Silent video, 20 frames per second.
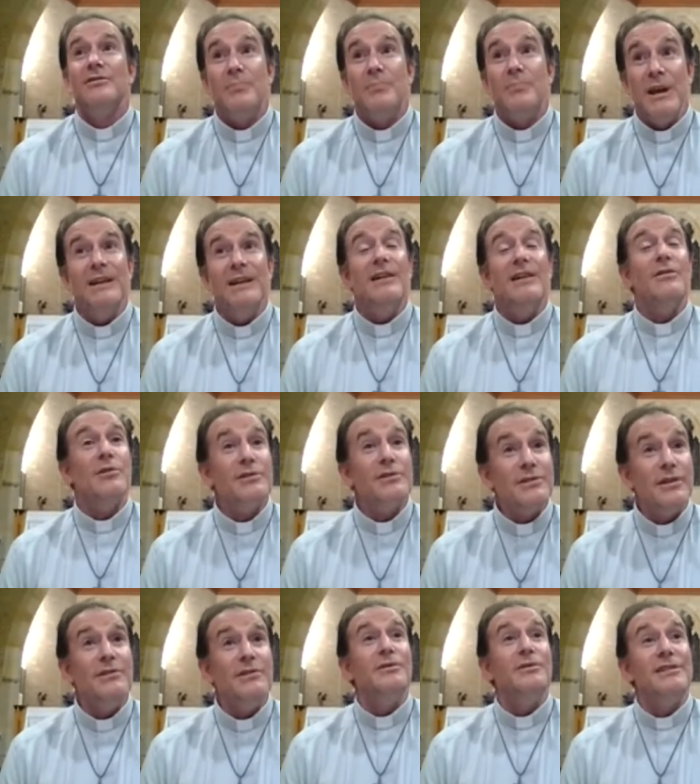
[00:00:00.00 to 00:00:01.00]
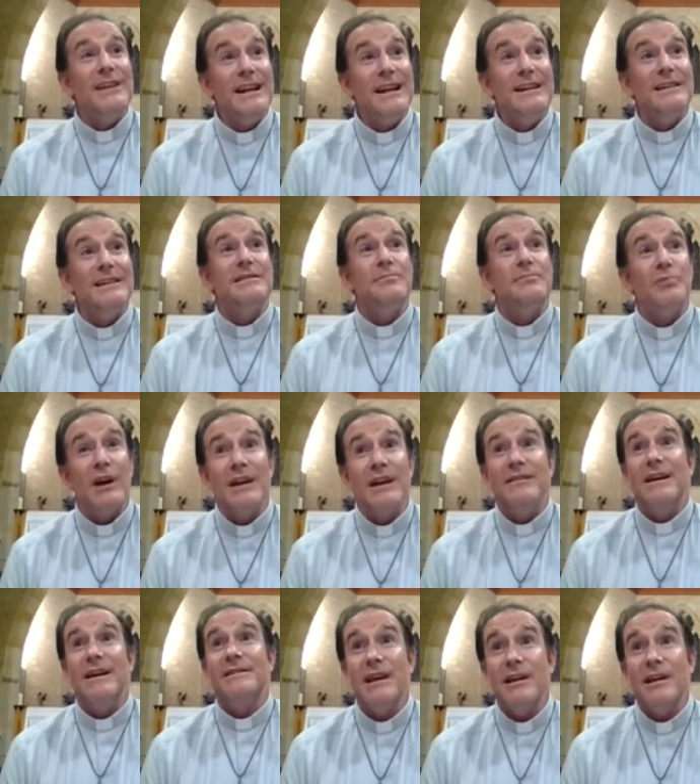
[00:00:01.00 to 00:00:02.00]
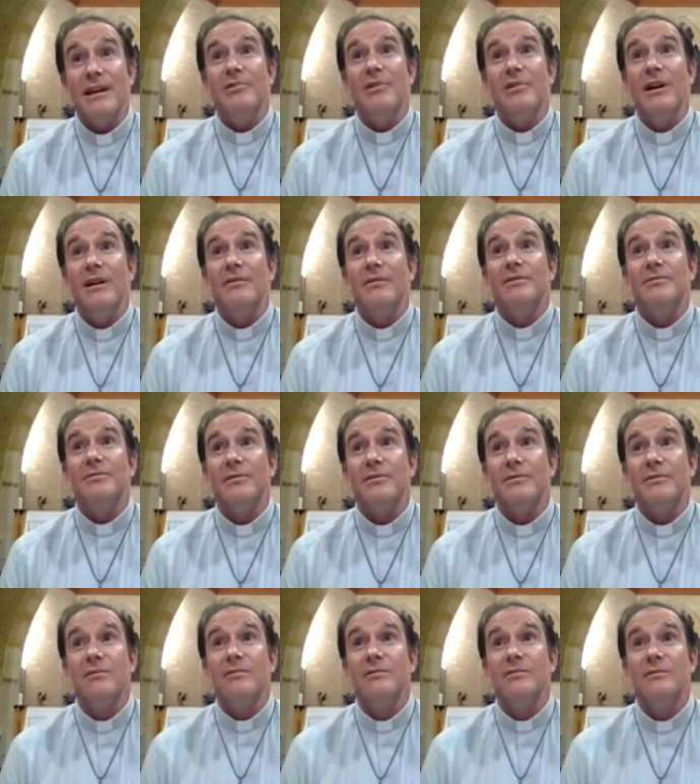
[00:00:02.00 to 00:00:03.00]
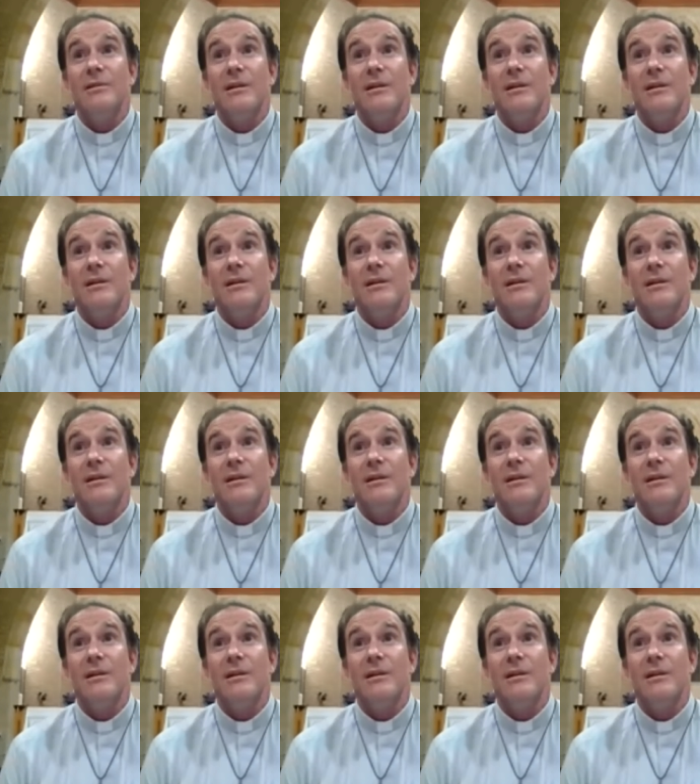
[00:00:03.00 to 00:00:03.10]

Peter also needed to pray that same prayer as well, too.